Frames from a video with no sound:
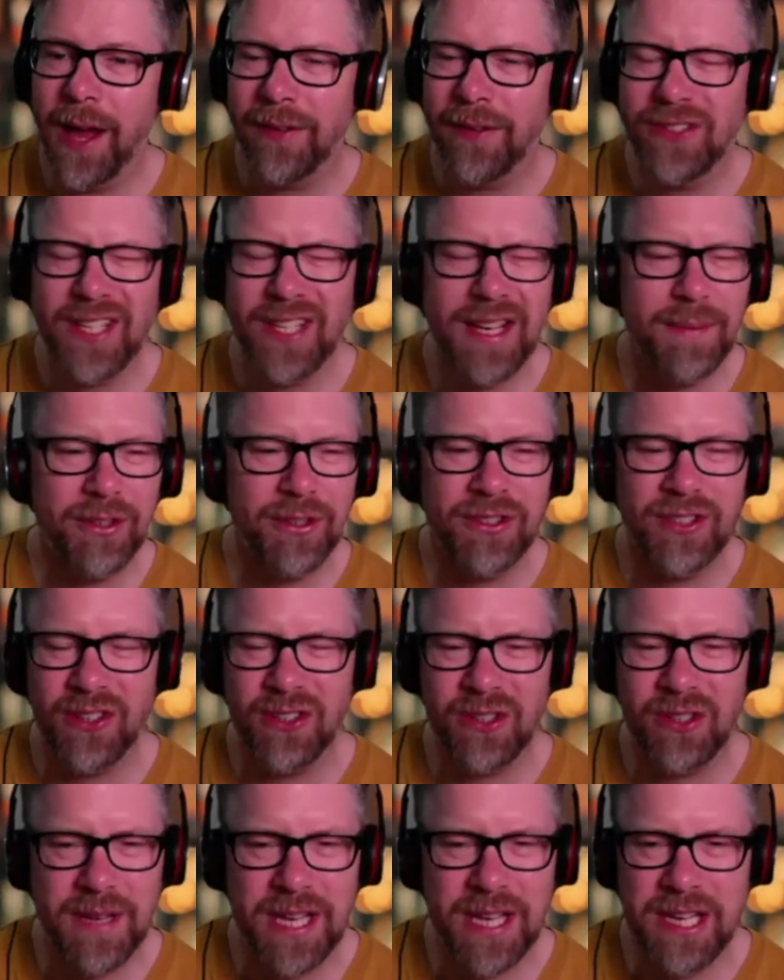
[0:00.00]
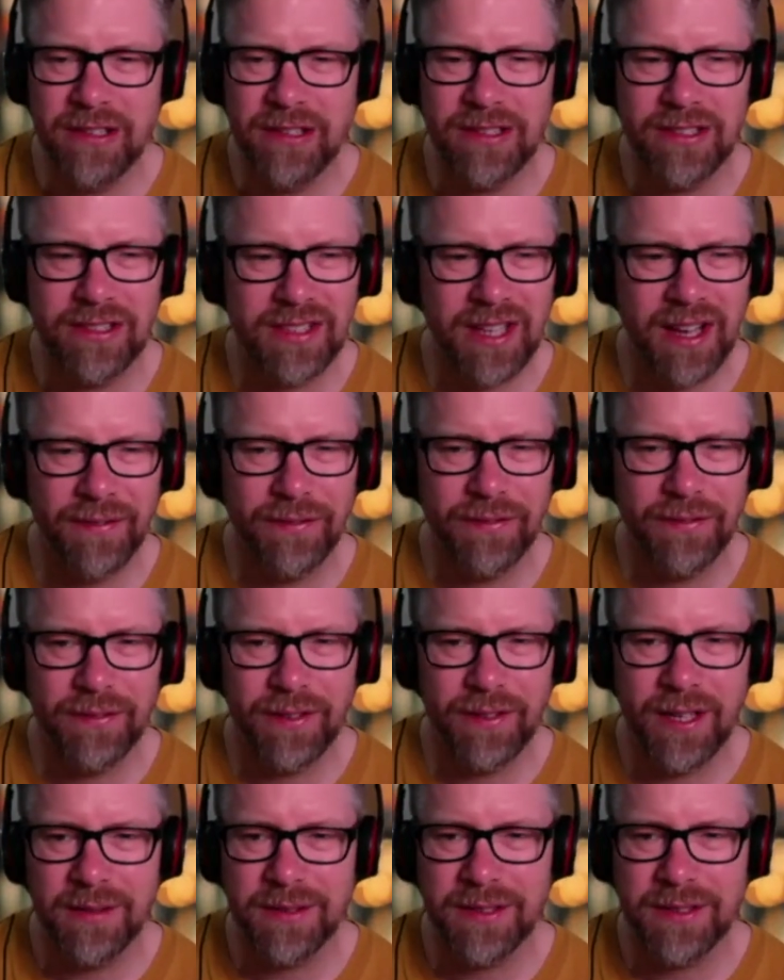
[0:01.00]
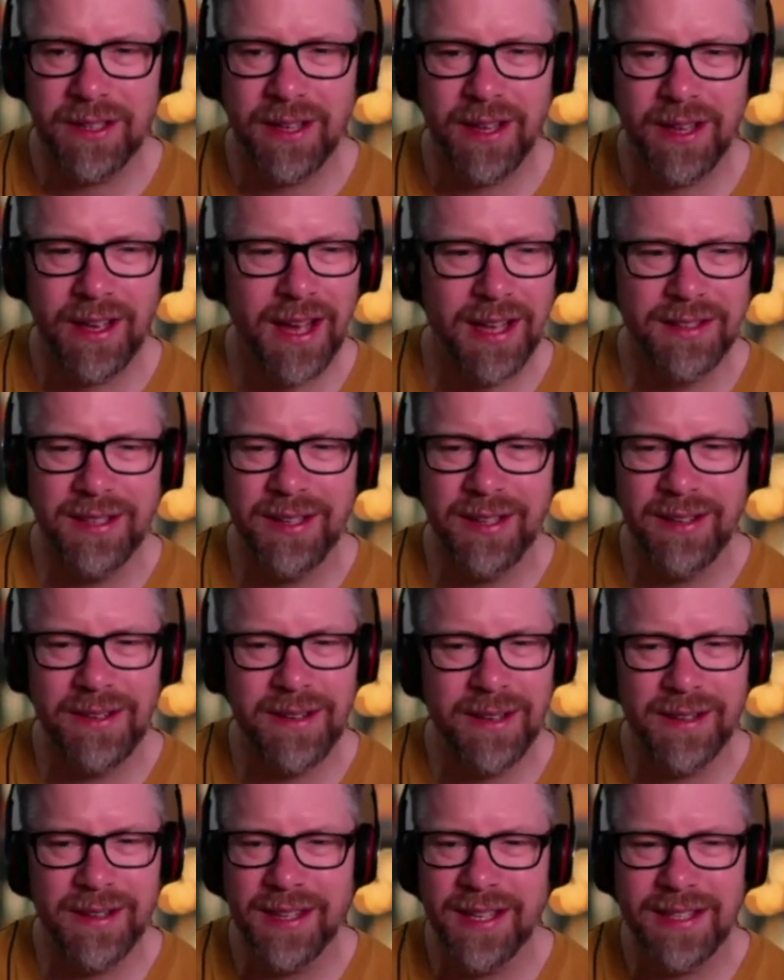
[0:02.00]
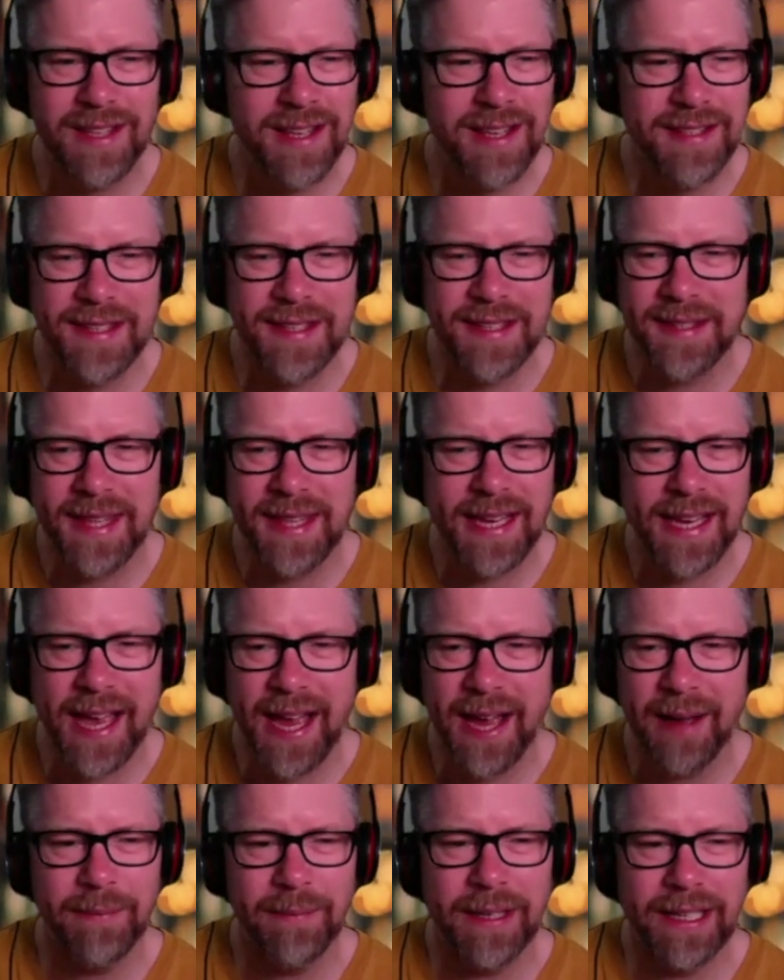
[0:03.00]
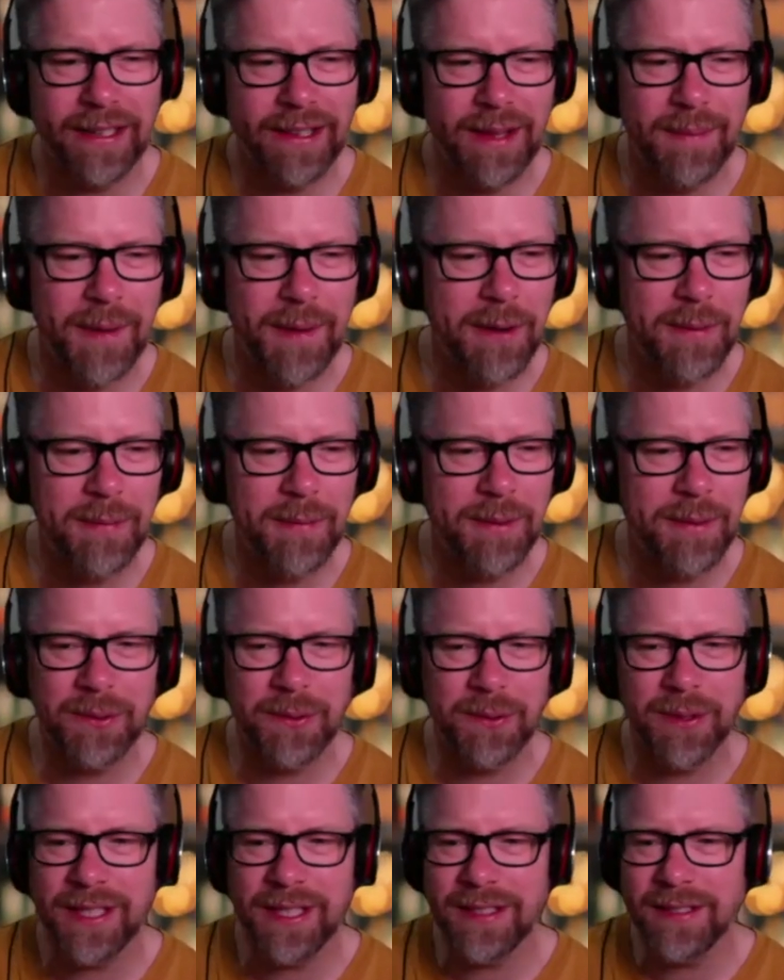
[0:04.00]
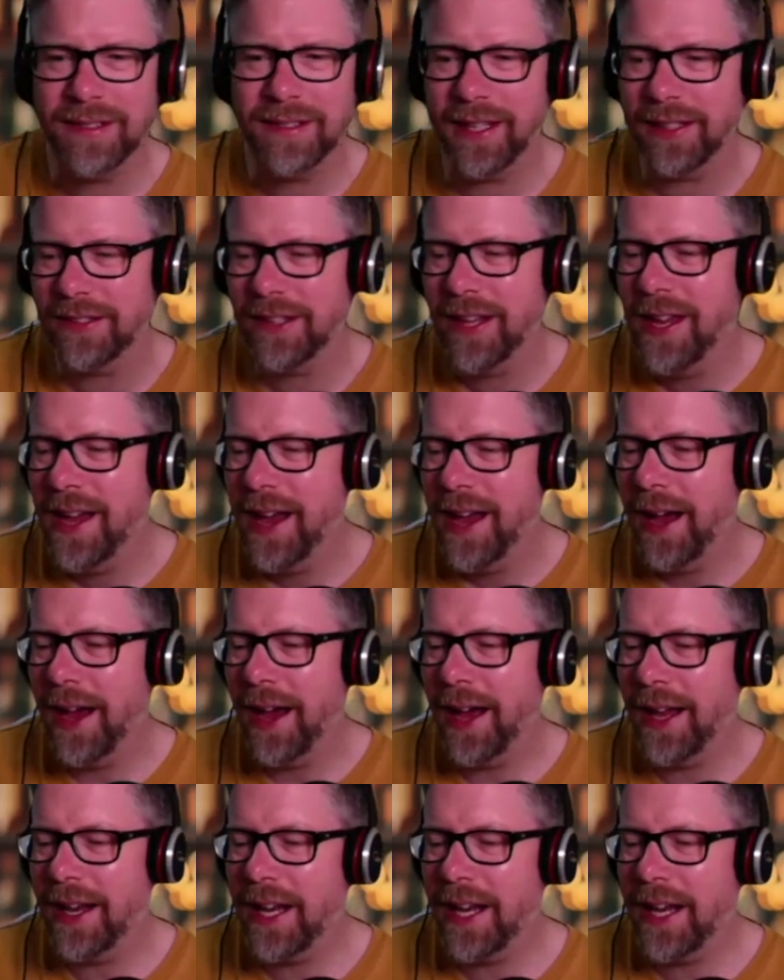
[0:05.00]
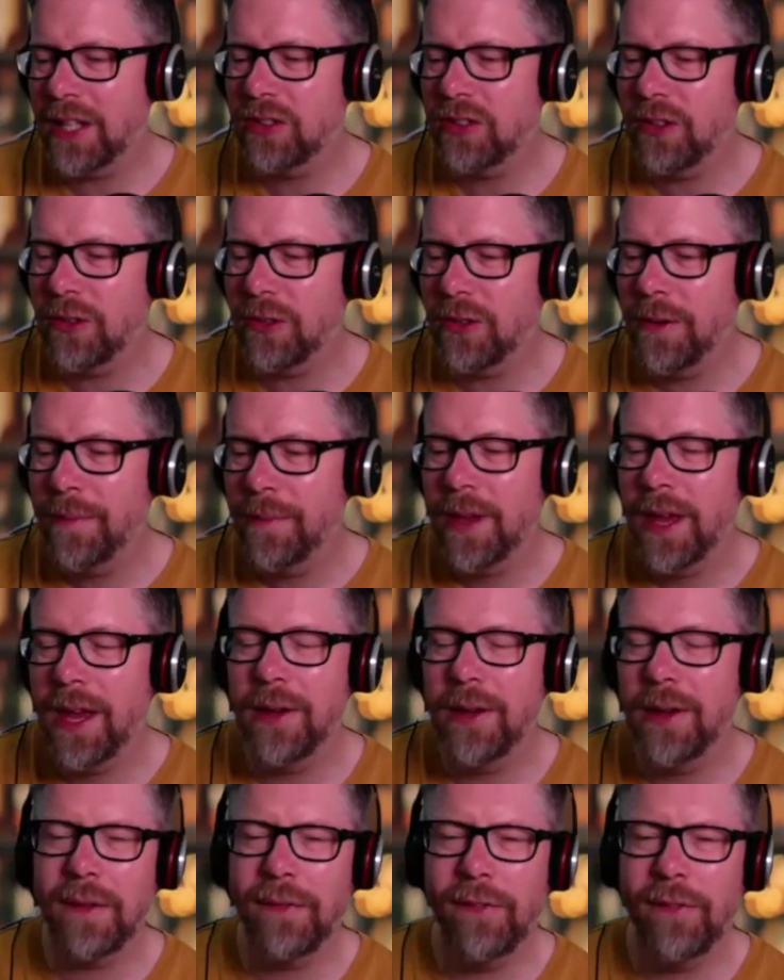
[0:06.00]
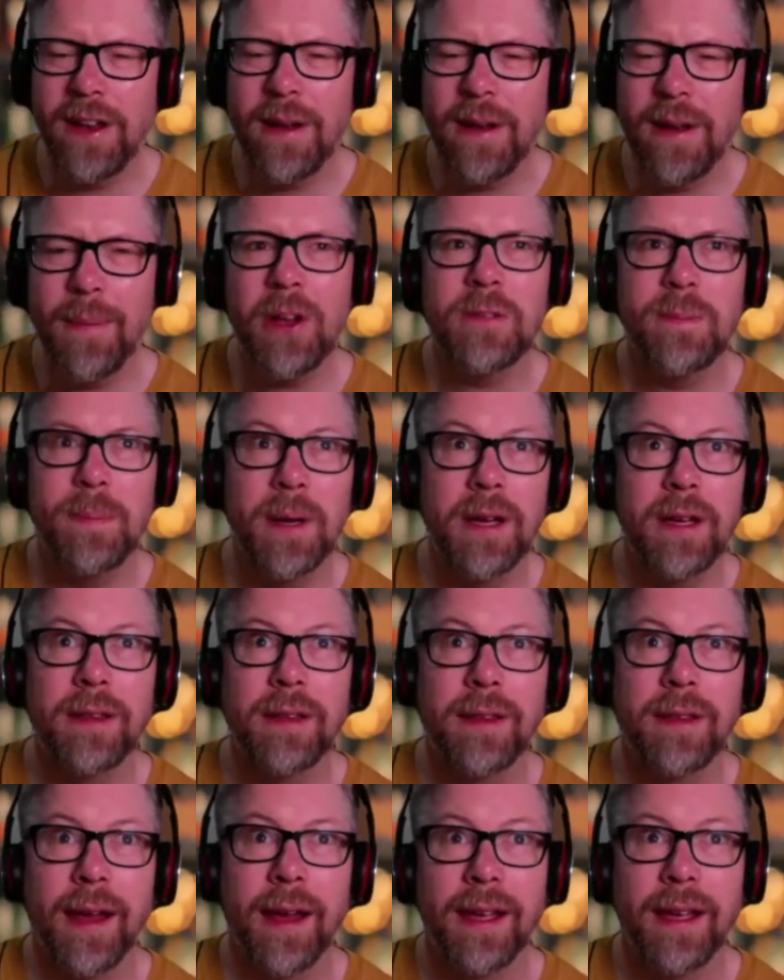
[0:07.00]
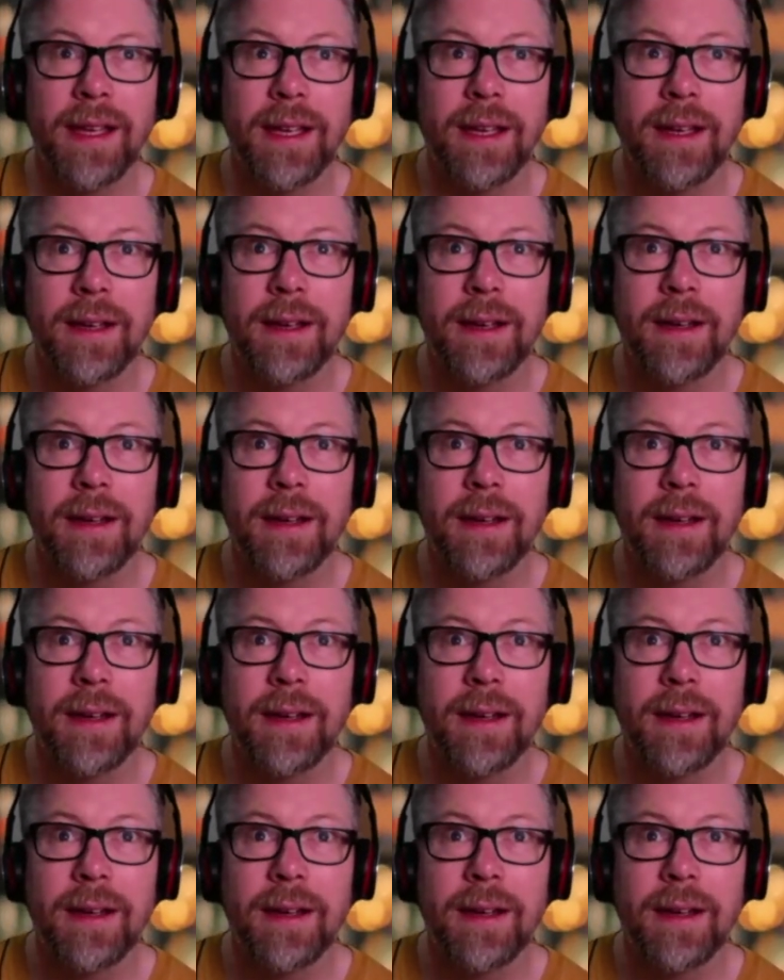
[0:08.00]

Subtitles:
I've seen them on social media and stuff, and I was like, I don't know. There's this thing happening at the moment with all these things, and then I saw it was a friend of mine's birthday,